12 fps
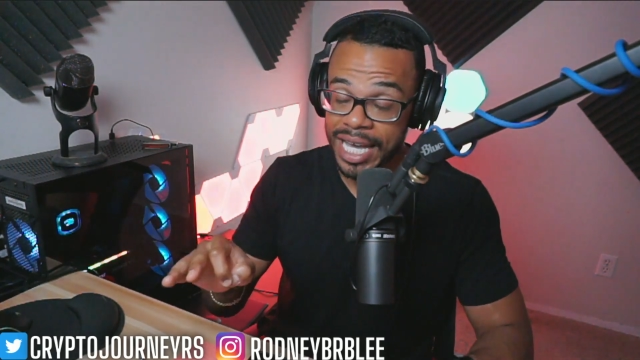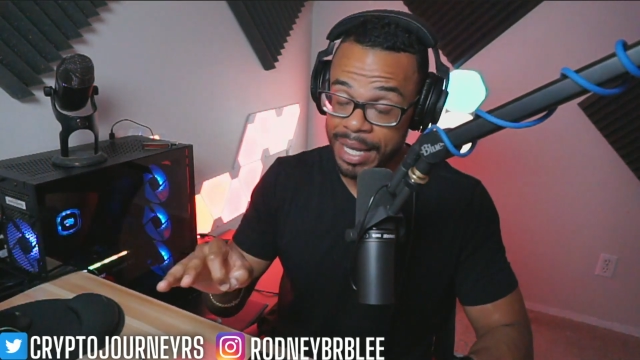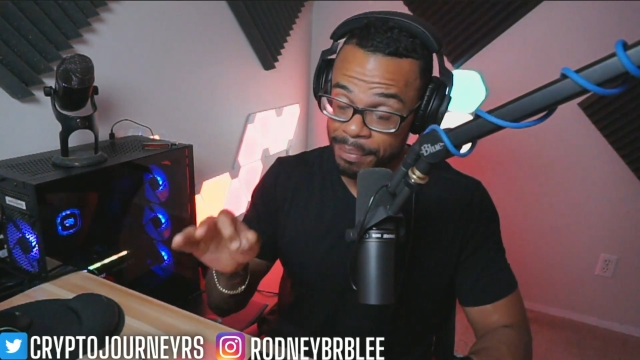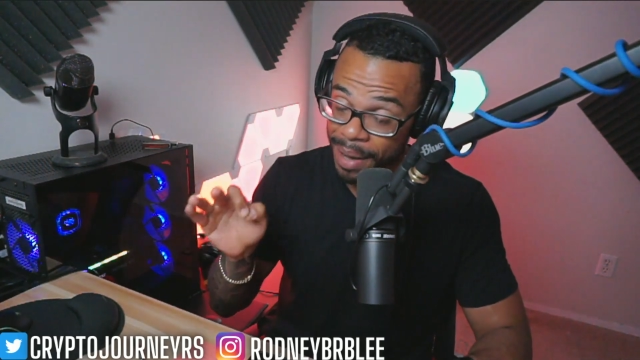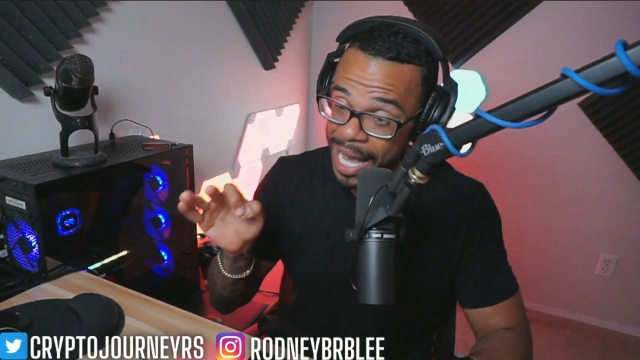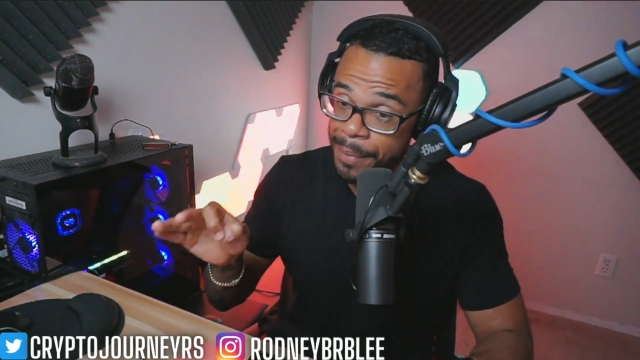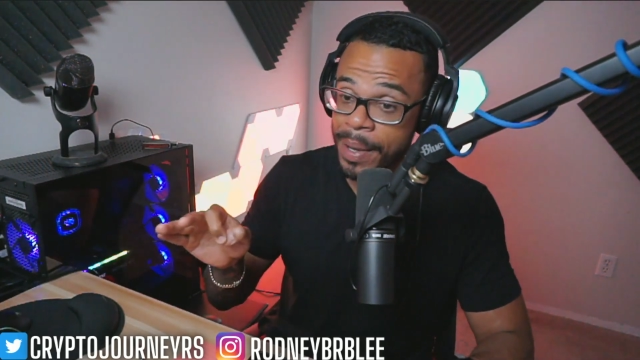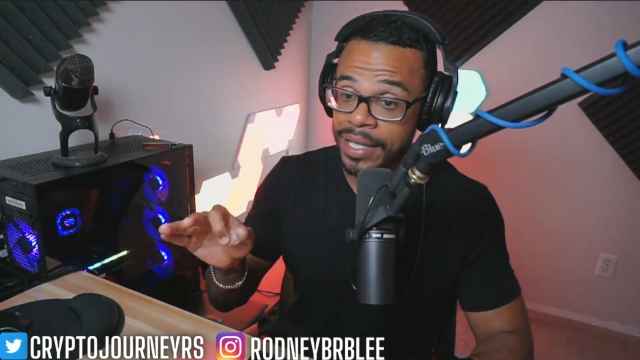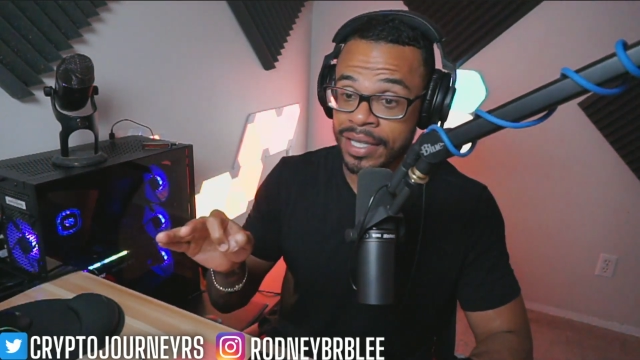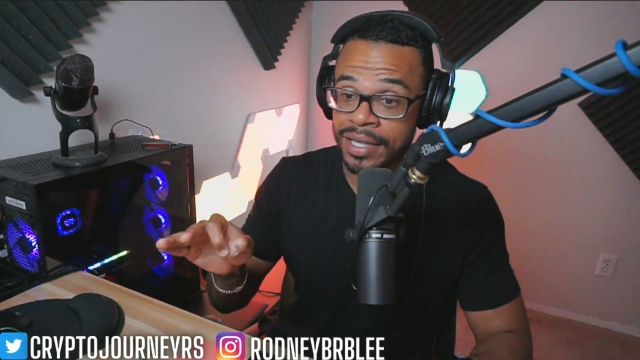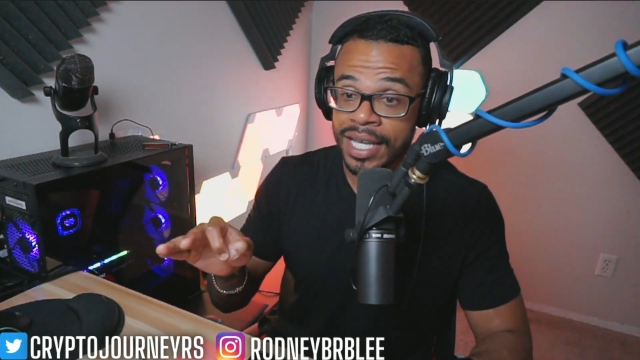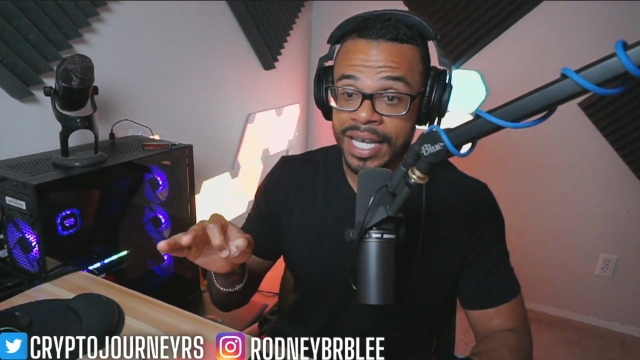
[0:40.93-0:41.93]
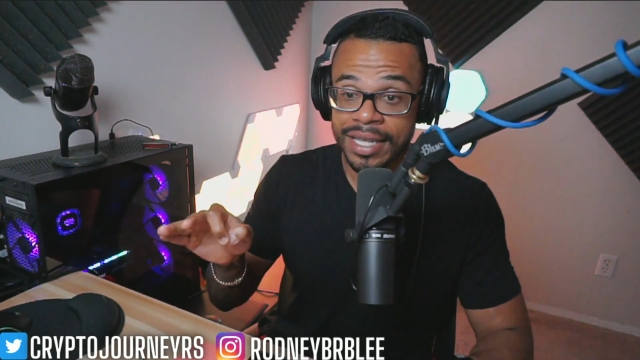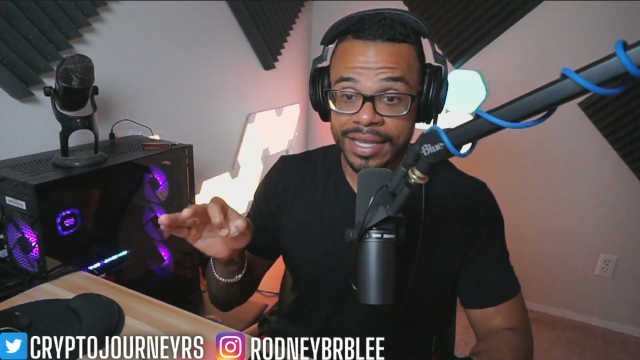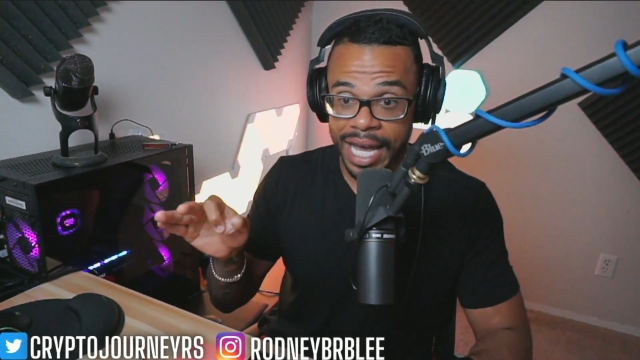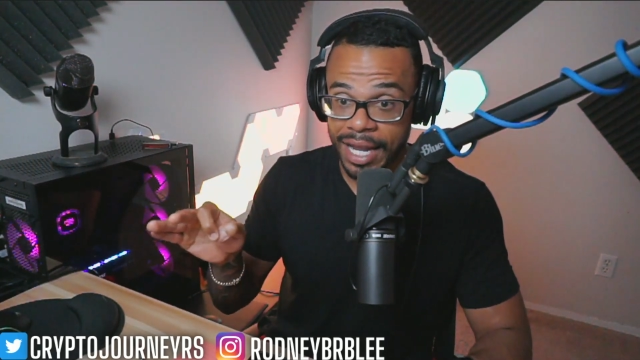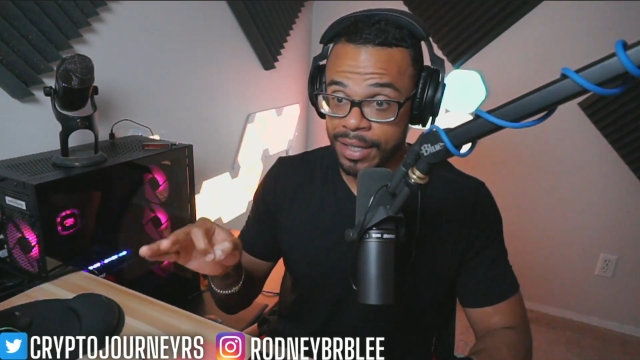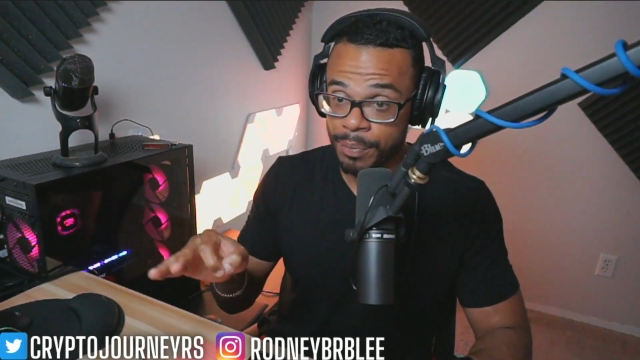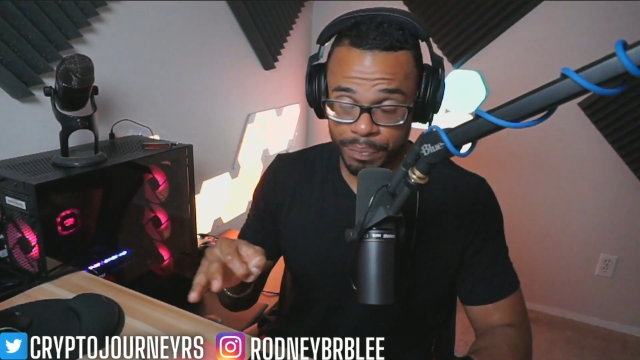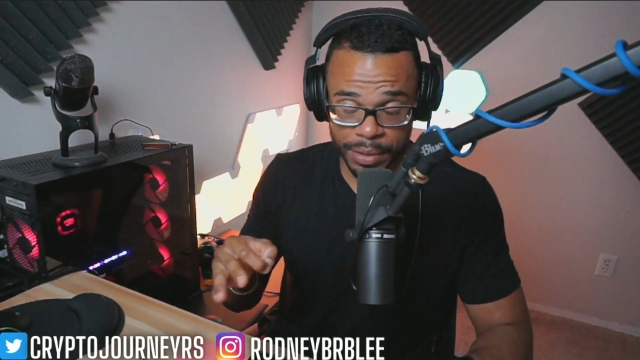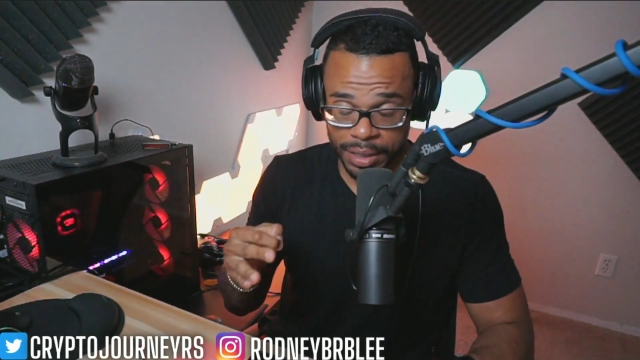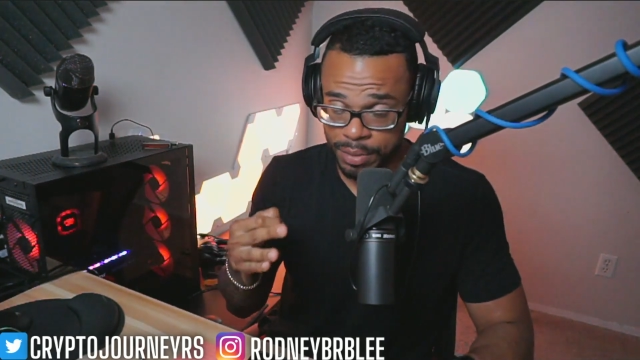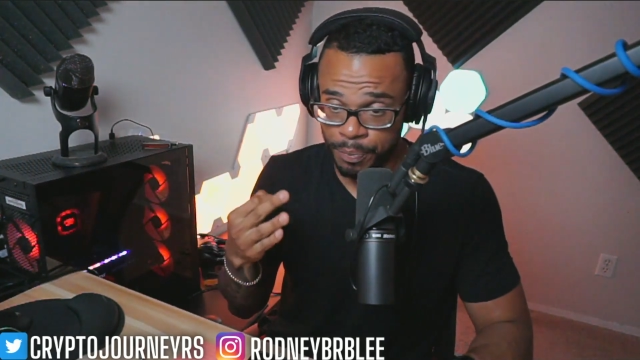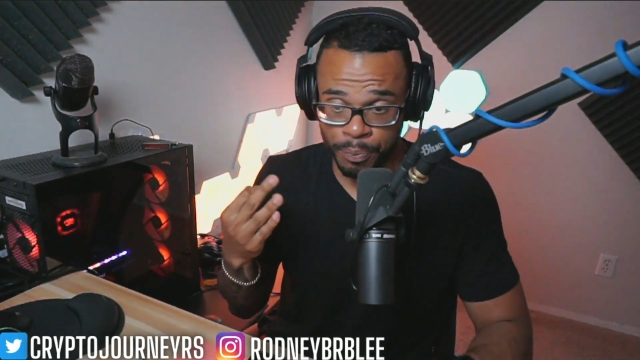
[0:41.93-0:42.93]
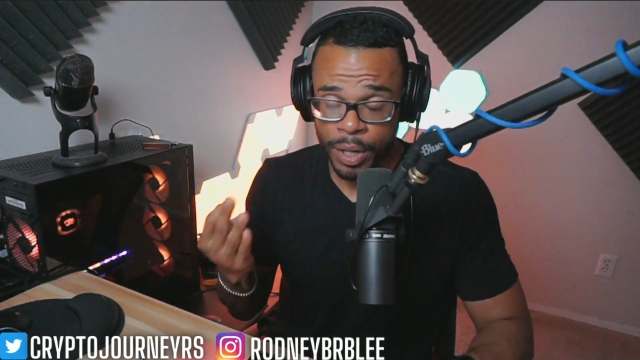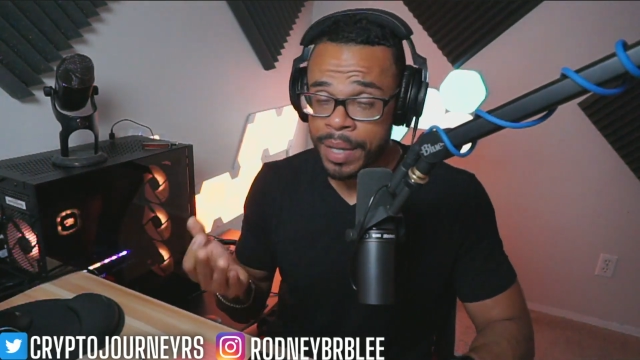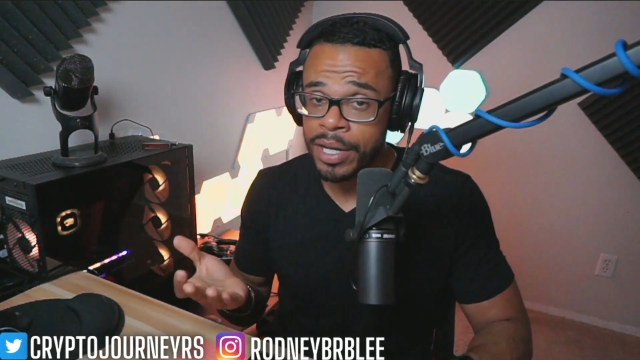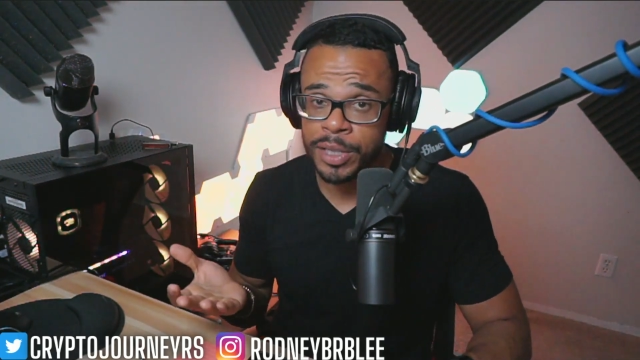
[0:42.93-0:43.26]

in my opinion, that it pretty